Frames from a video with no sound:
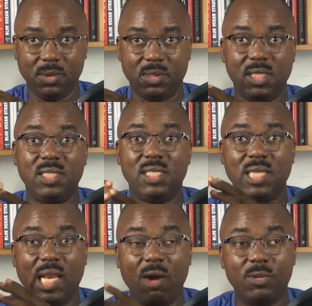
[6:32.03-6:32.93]
Since
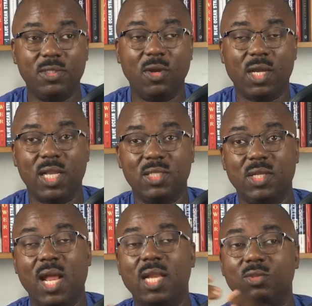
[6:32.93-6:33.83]
it's allowed within the
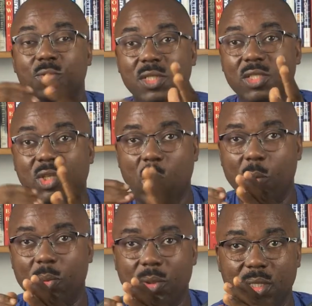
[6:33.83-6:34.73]
organization and it's within
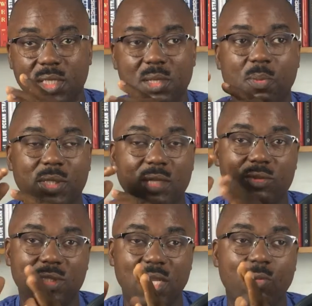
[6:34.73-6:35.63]
scope, it's important
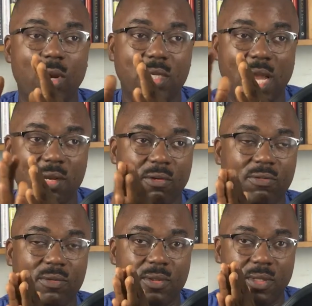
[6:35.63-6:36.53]
to state what kind of
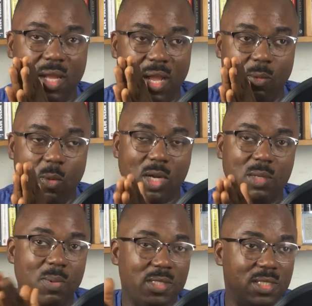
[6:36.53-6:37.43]
work
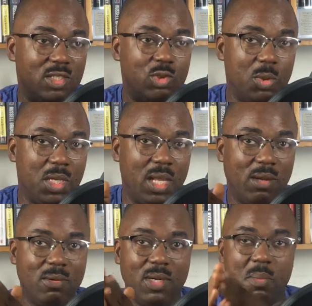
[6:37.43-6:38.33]
the person is doing
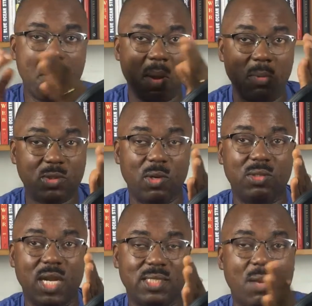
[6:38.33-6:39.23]
now. Remember, most
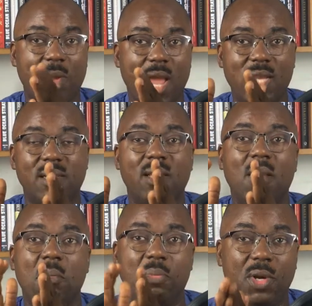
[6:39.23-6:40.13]
contracts that we had
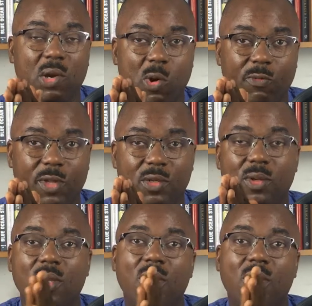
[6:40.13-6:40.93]
pre-COVID